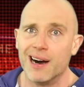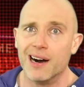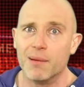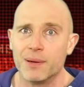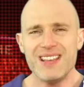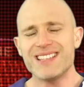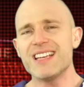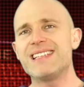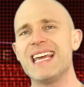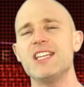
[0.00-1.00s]
Up. This
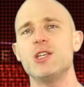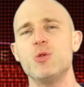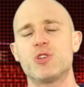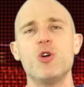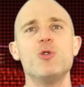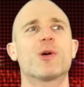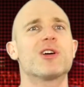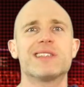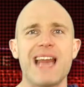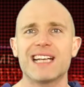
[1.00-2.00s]
continued too,
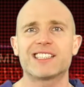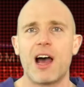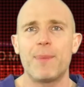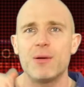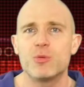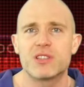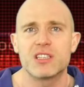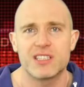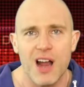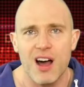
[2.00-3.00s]
because next up it was the
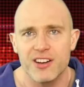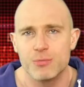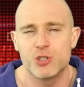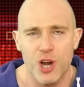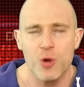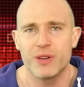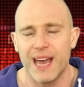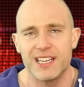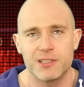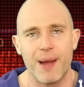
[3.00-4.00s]
Stardom
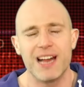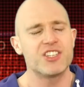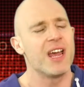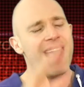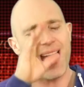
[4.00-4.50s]
Showcase match.